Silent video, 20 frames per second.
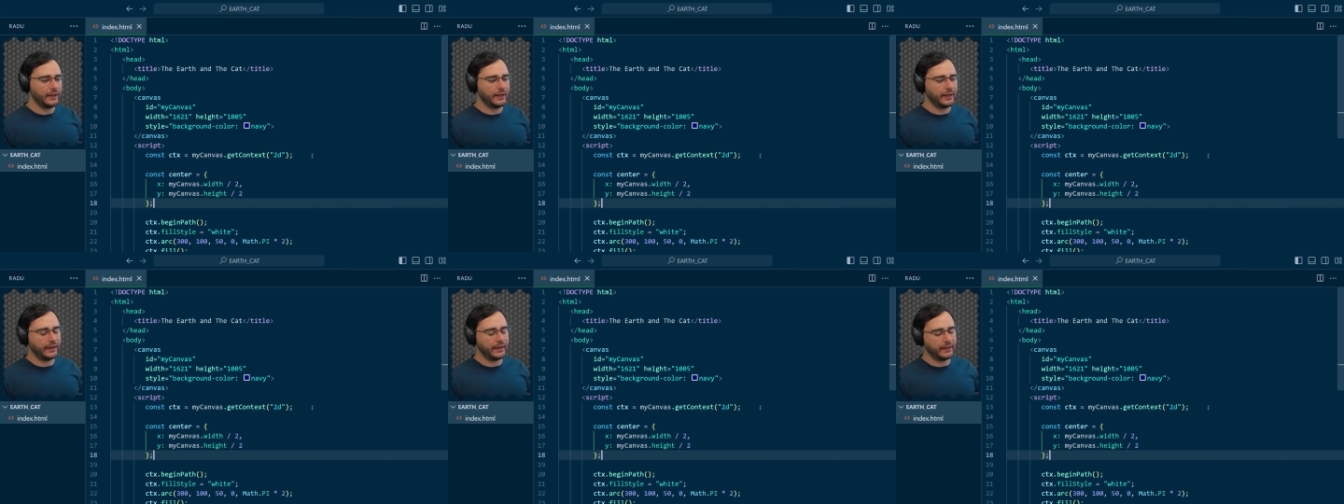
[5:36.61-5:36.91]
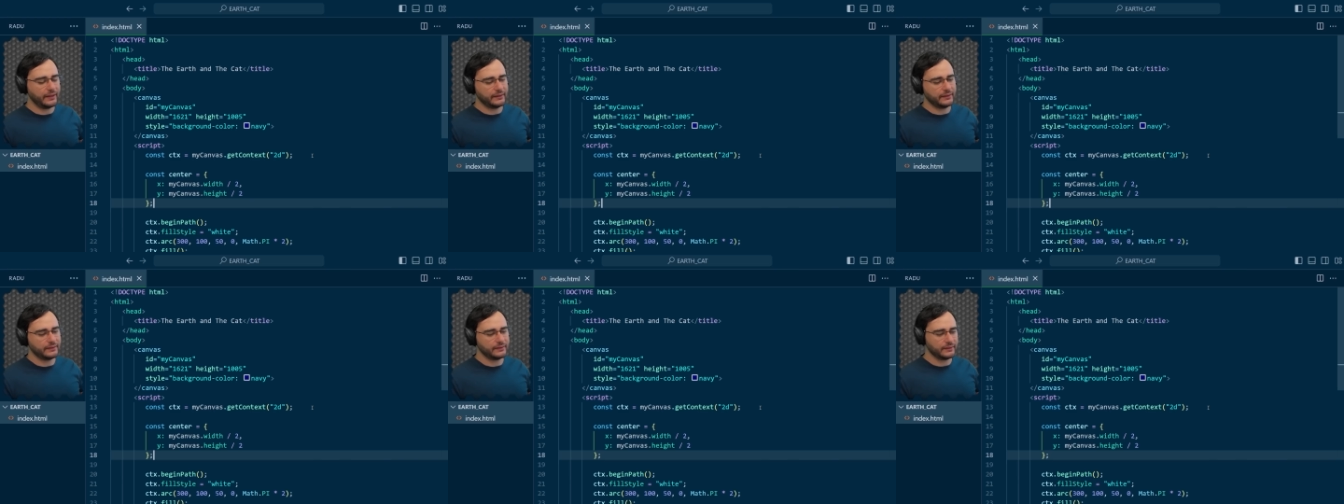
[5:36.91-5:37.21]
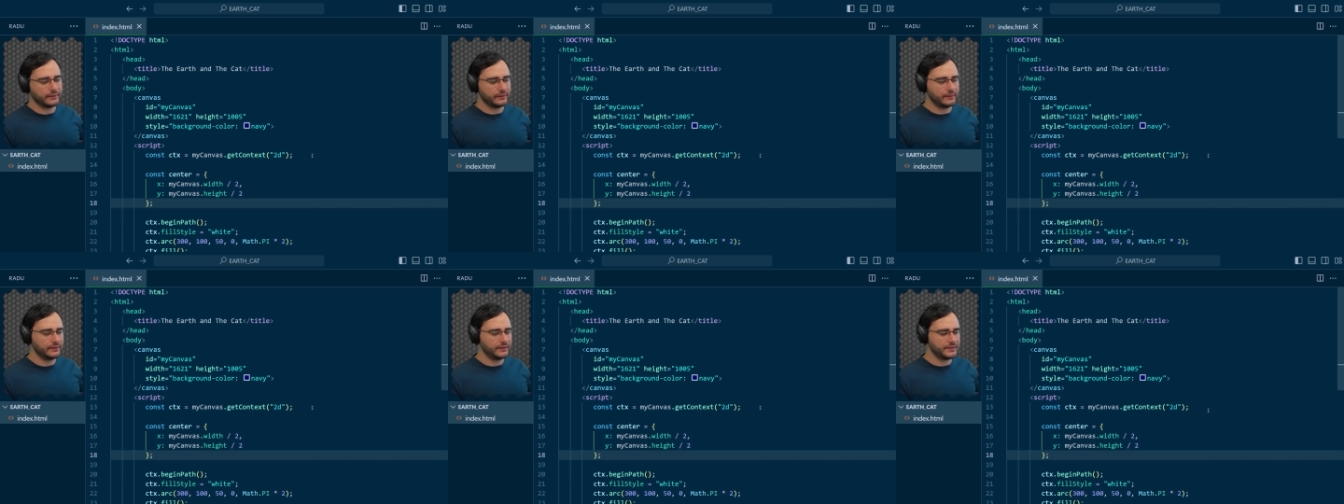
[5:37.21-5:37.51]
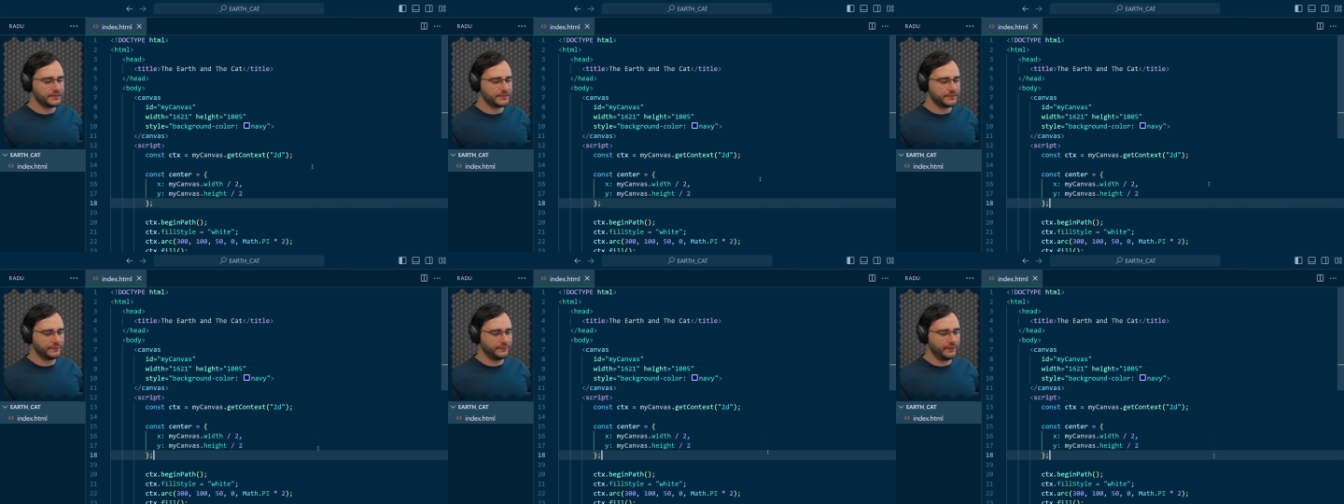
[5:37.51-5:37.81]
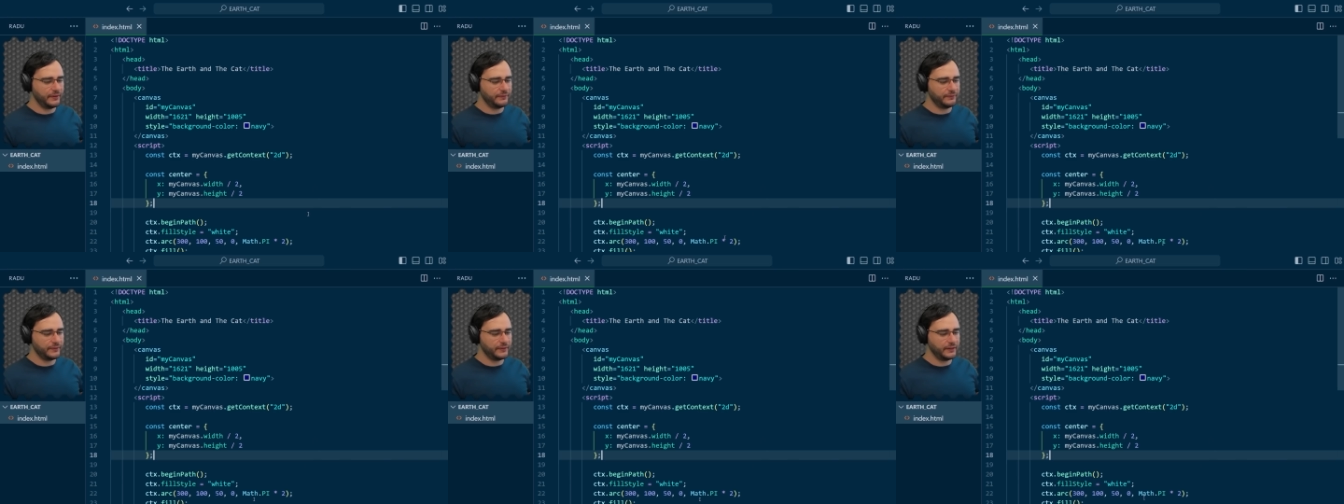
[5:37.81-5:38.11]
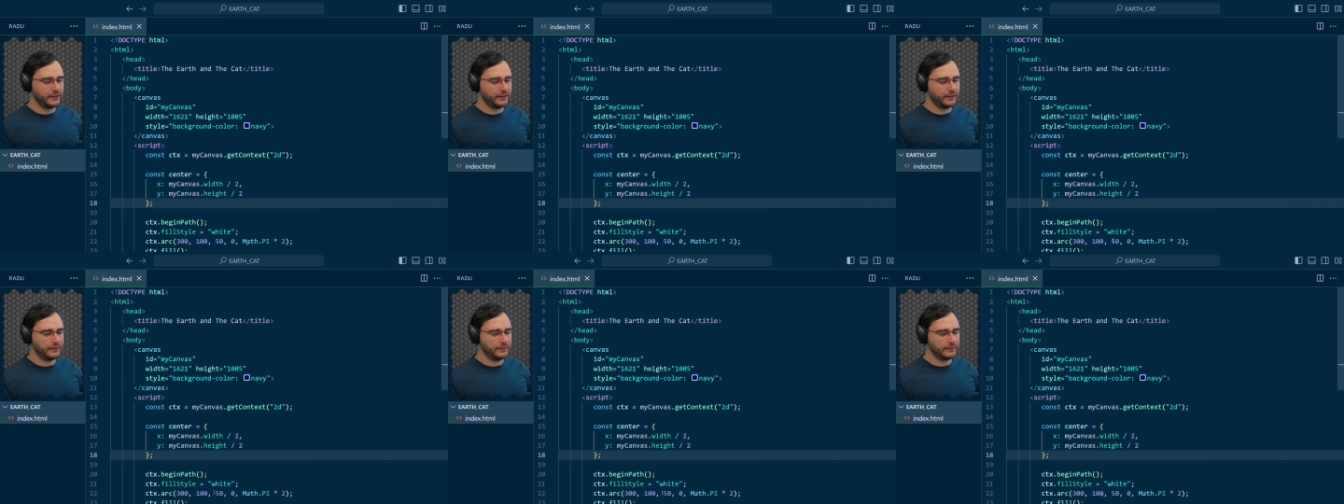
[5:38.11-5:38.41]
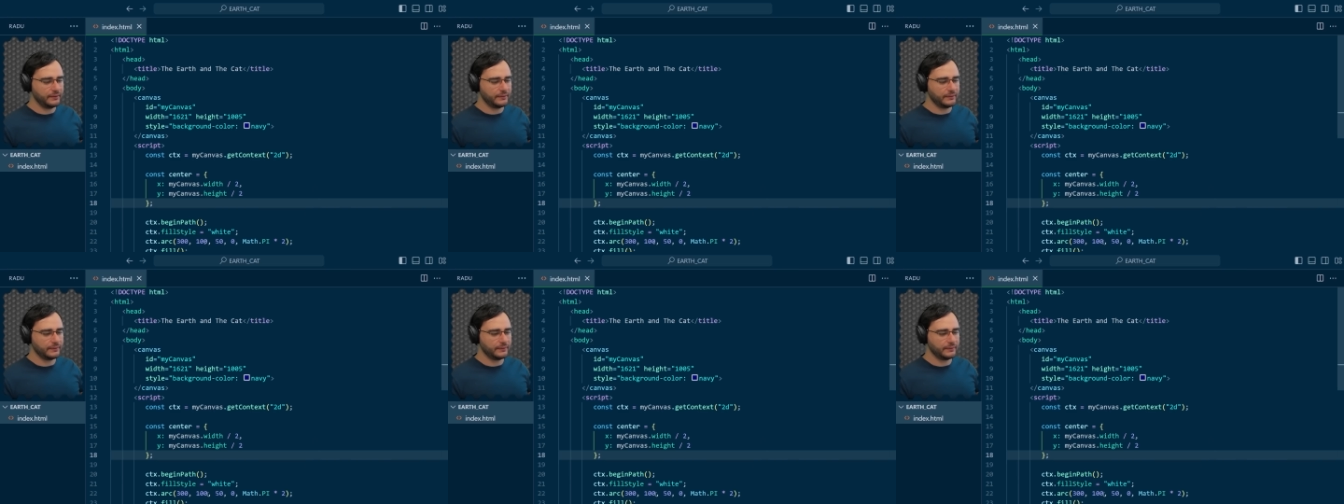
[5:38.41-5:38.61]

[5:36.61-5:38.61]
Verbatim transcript: And this 50,